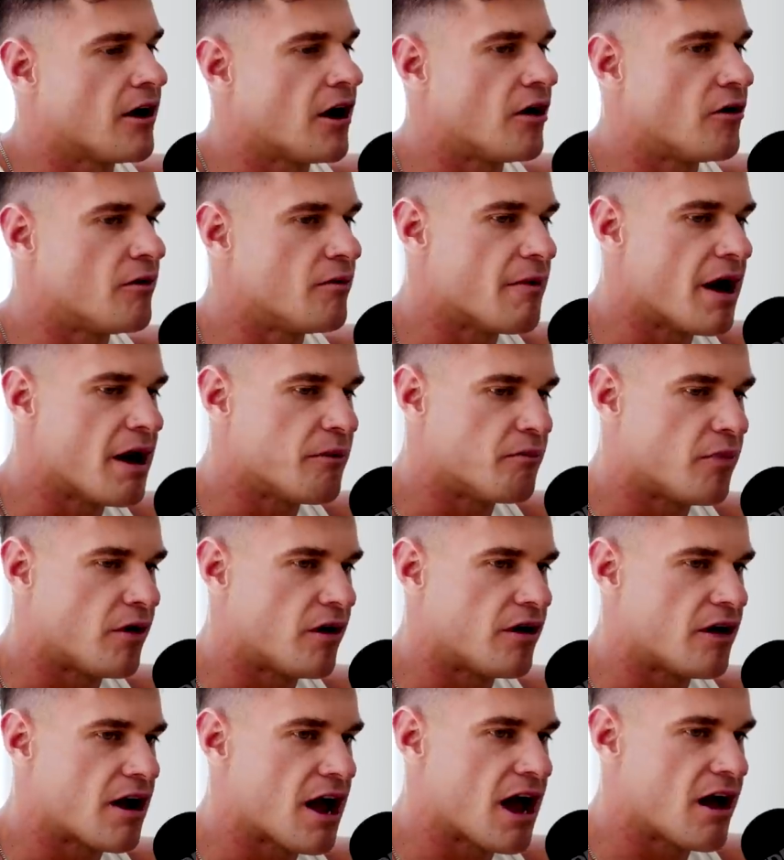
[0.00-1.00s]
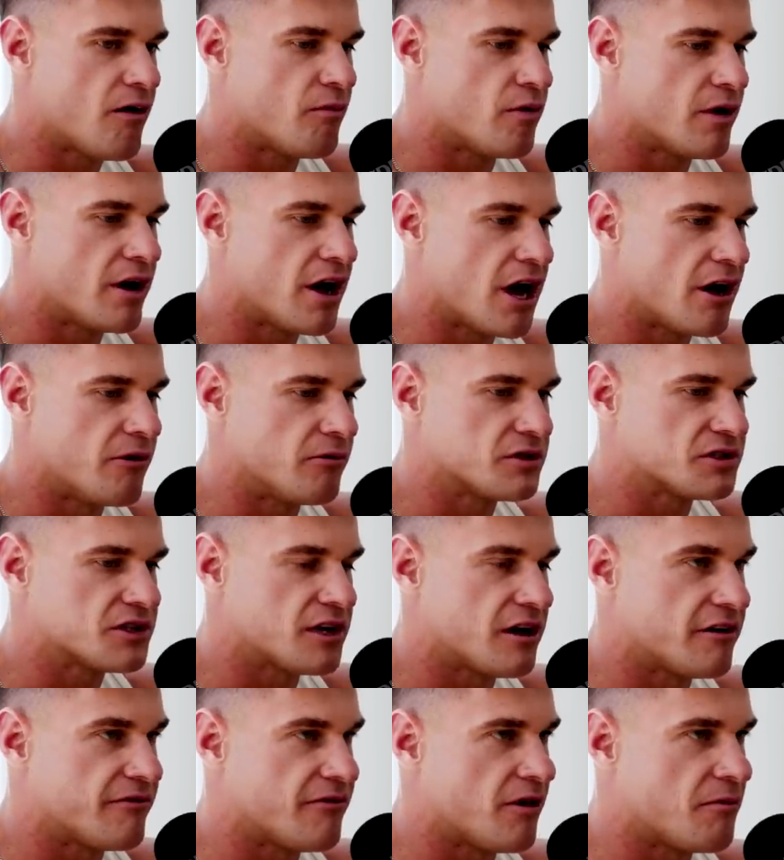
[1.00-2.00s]
I remember uh, when I was
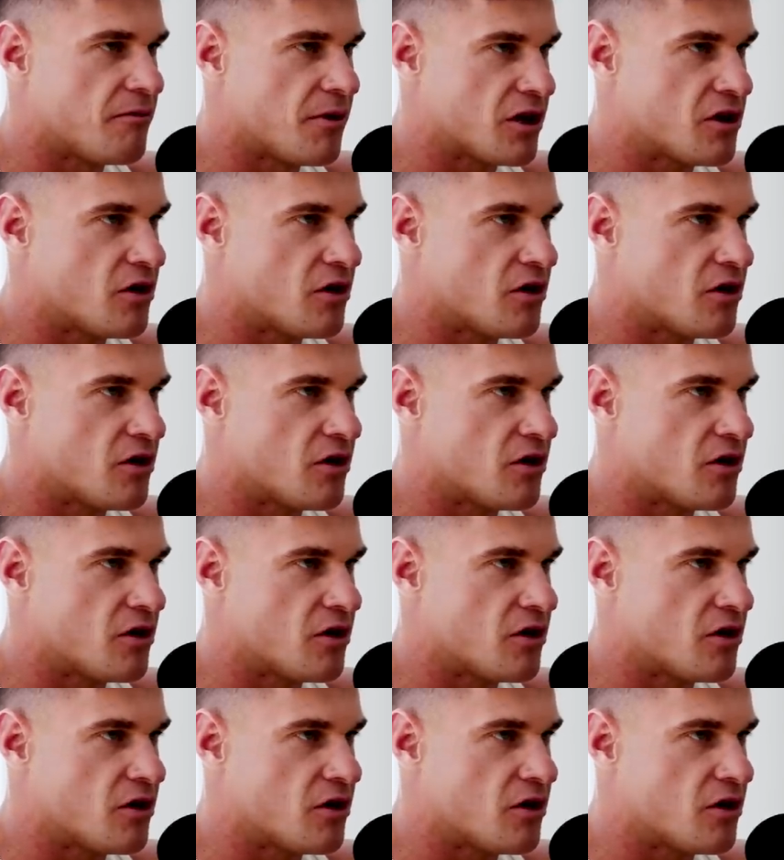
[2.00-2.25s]
kind of on my